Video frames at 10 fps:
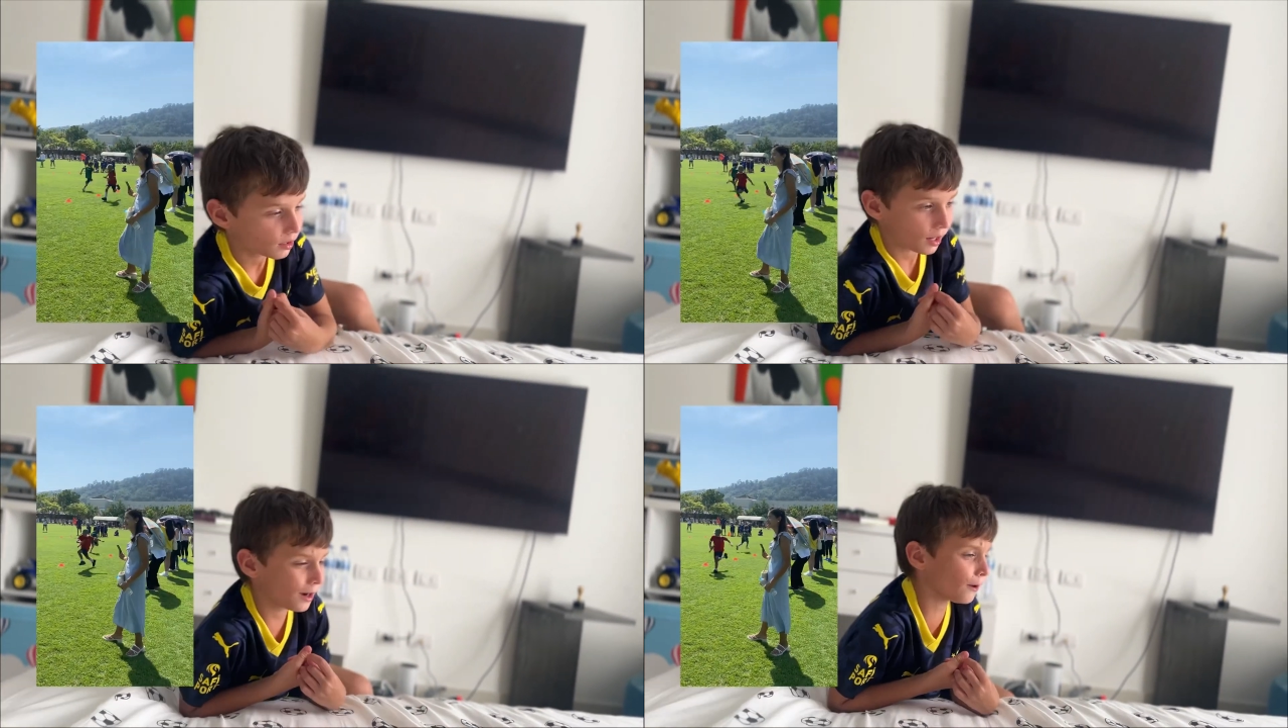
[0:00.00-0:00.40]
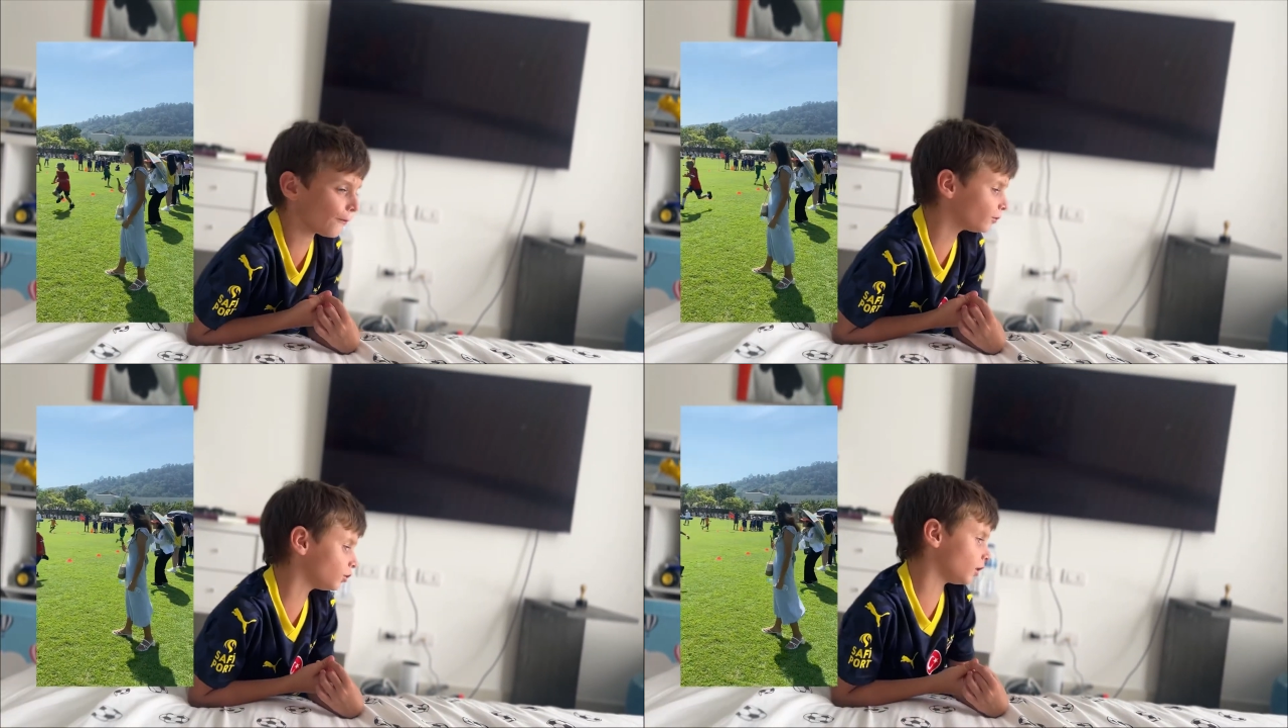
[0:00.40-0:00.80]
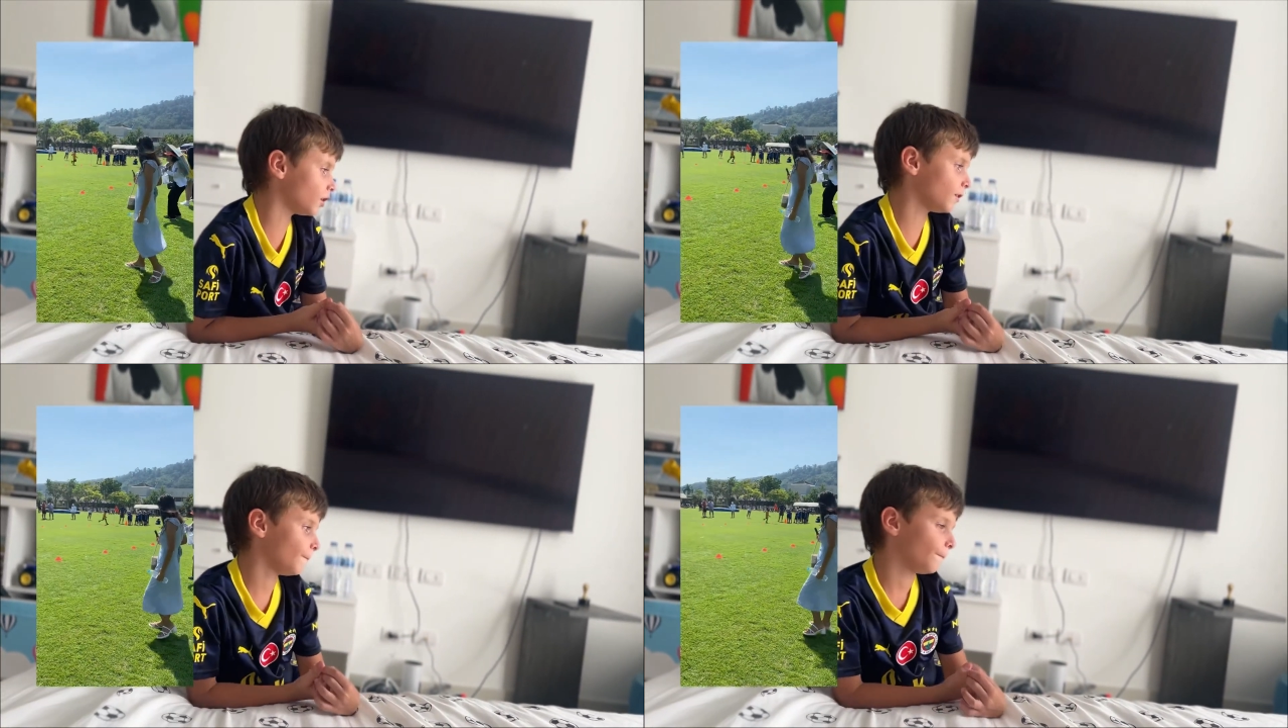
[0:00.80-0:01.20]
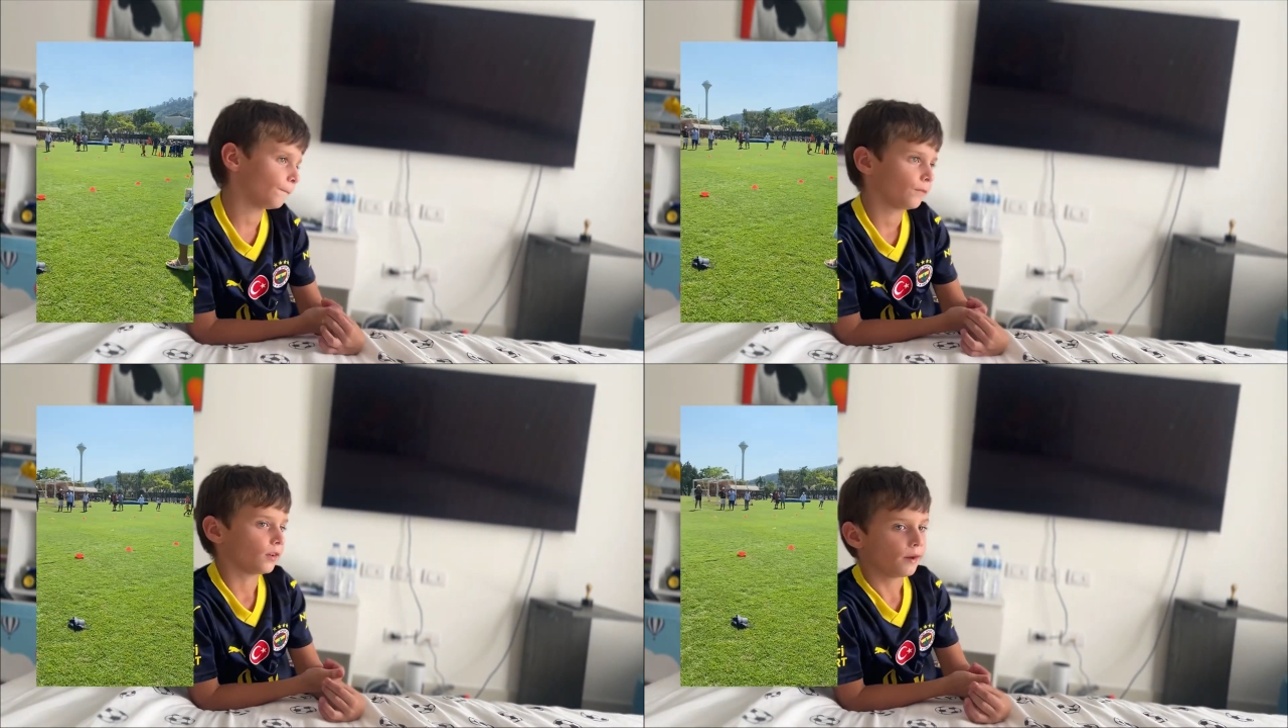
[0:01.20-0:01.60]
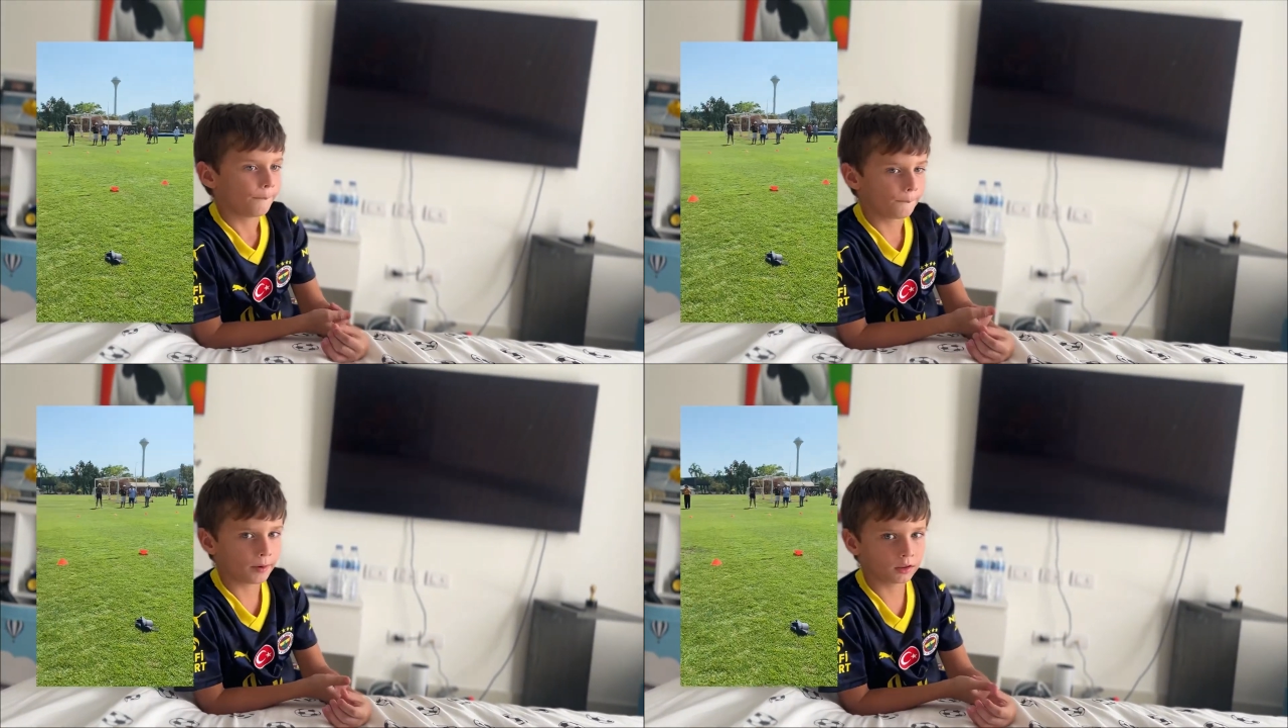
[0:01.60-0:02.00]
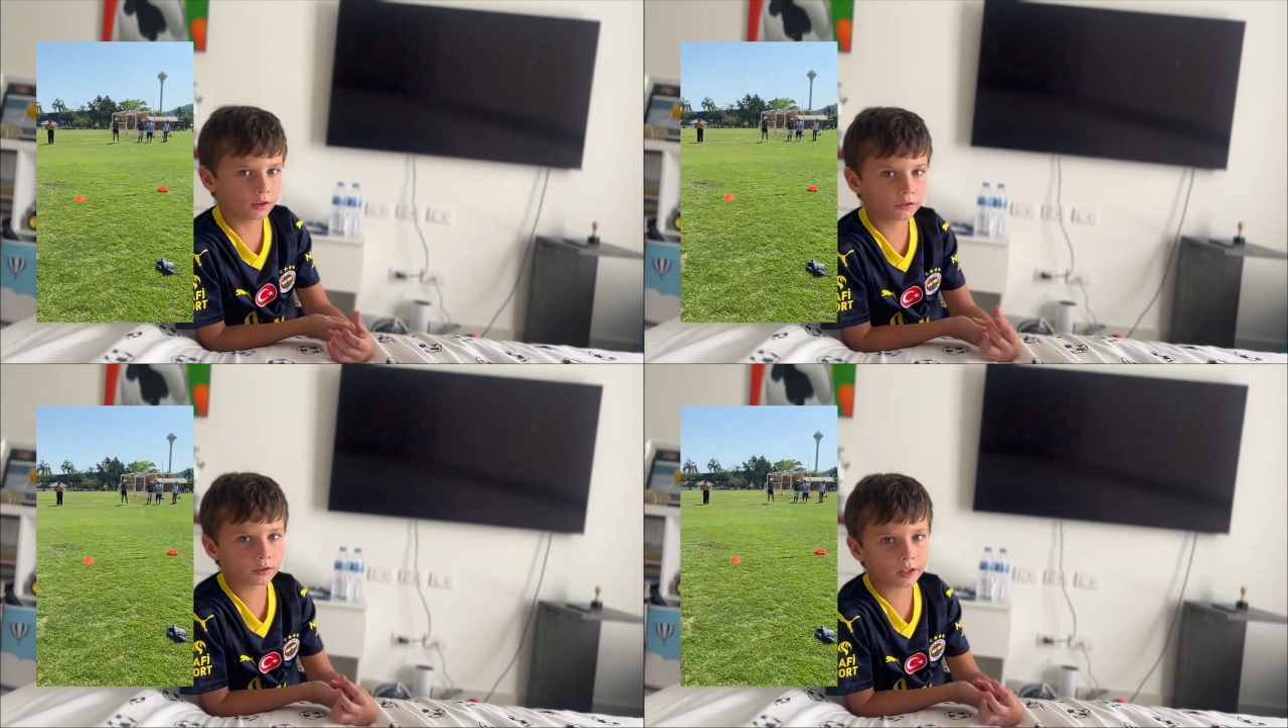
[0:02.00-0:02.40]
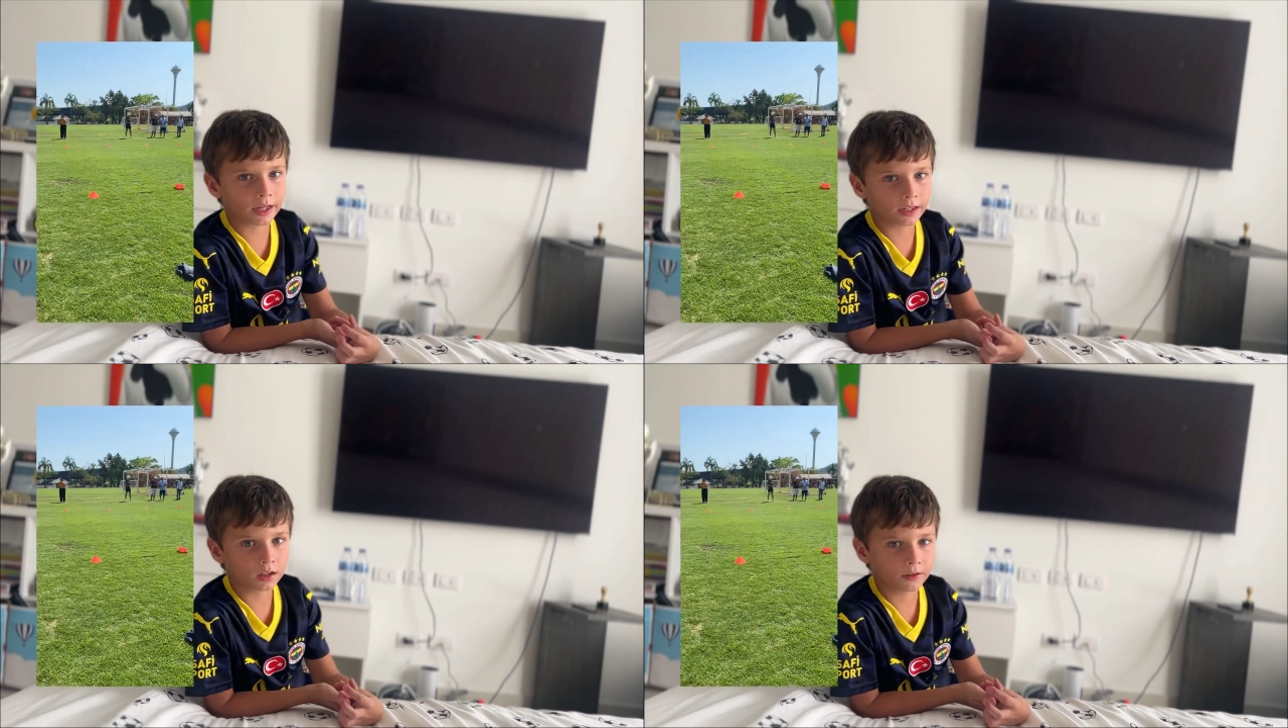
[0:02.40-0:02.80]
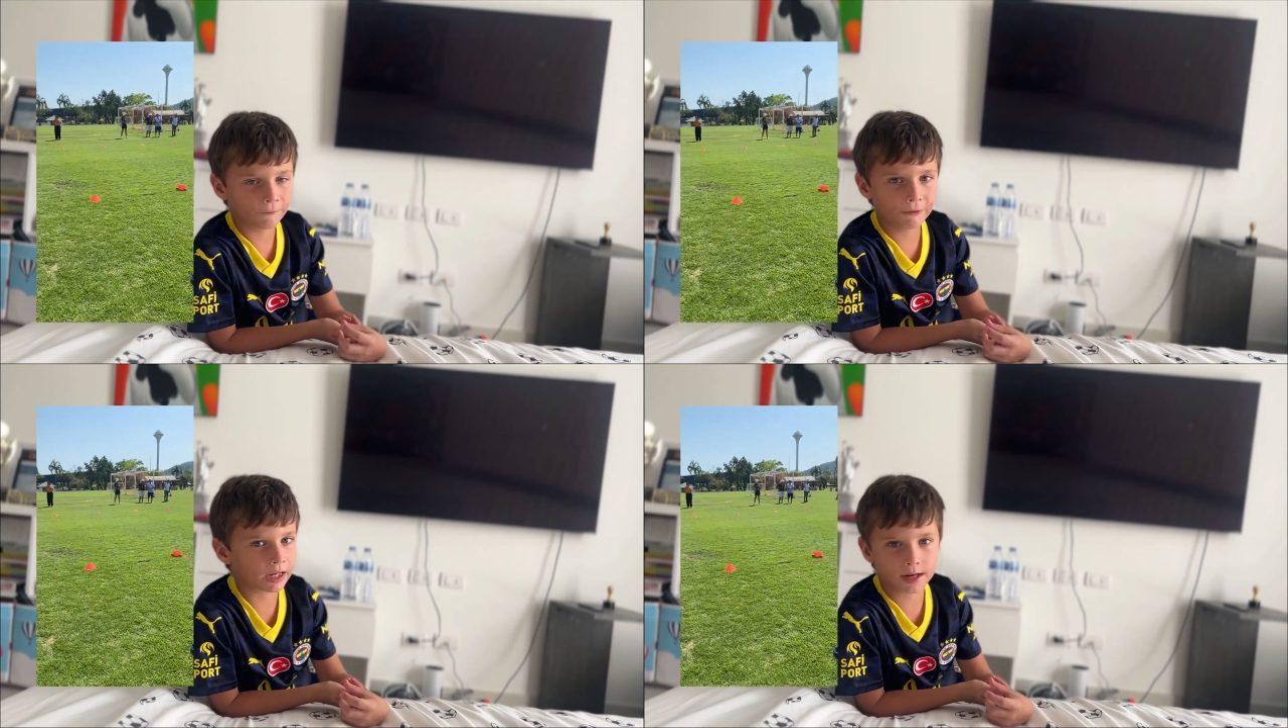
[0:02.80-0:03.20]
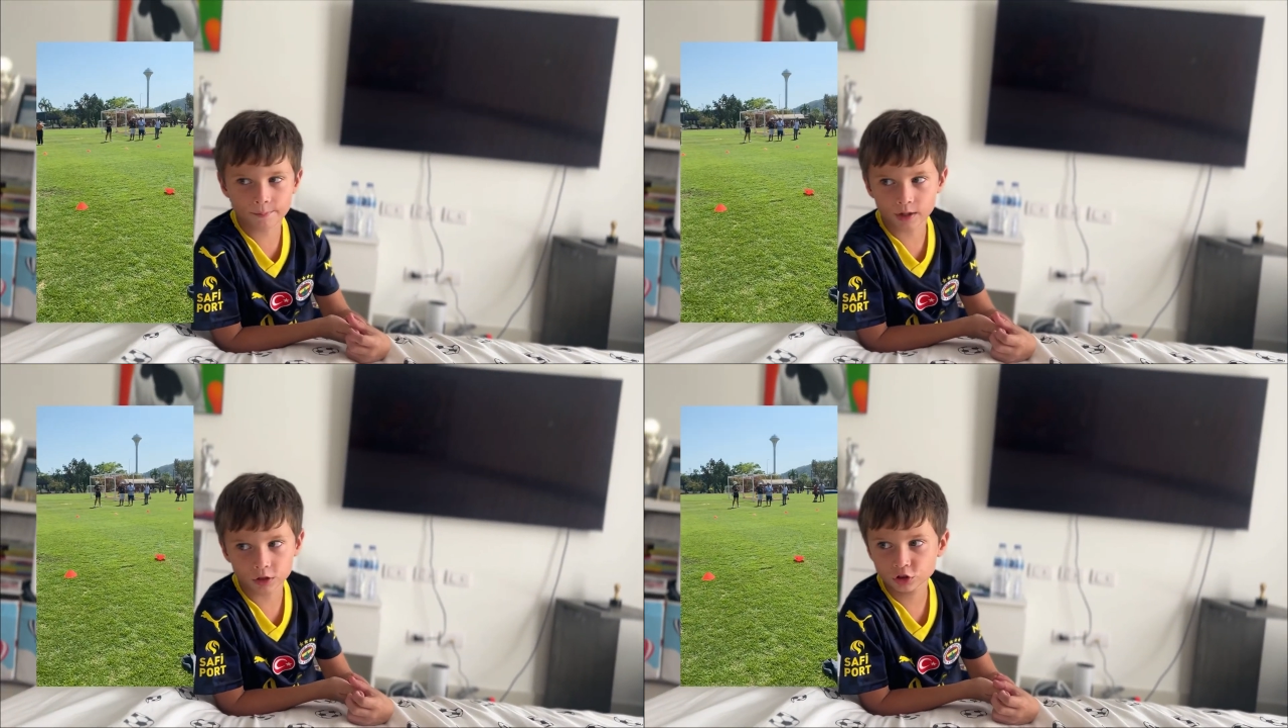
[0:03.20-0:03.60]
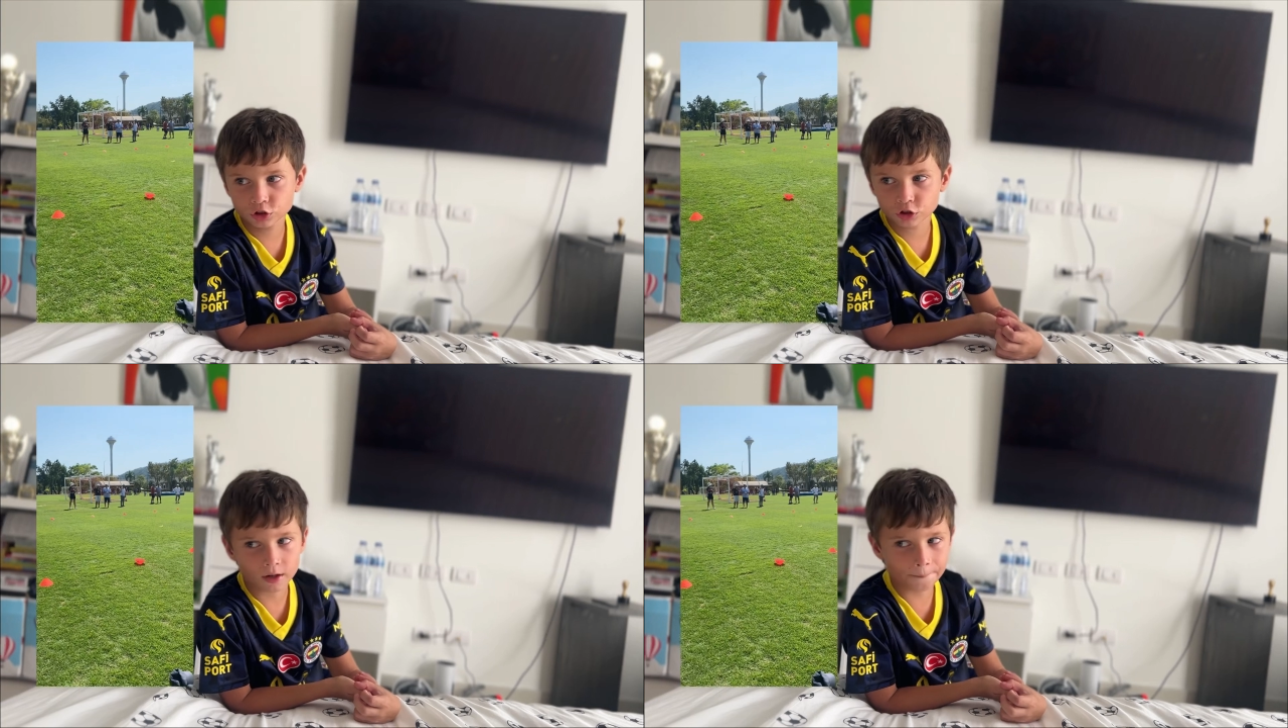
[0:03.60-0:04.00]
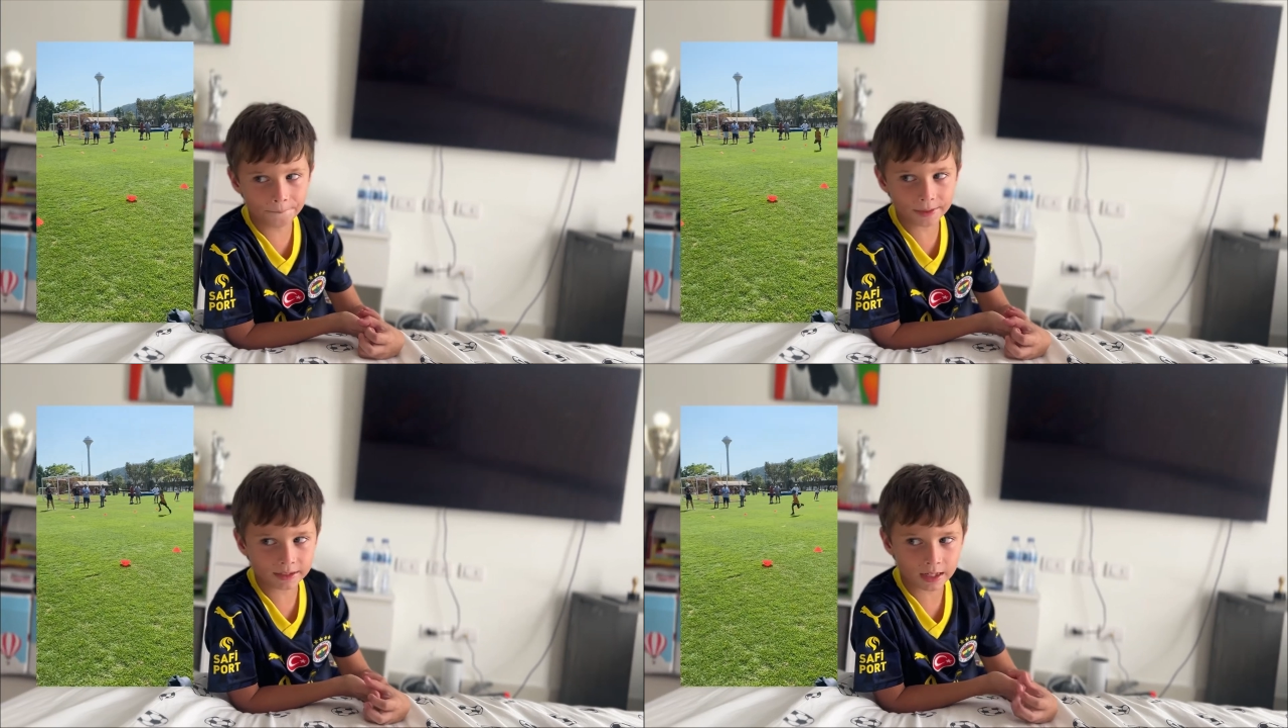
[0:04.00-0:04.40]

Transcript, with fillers: I love to run, but not like very much, a bit.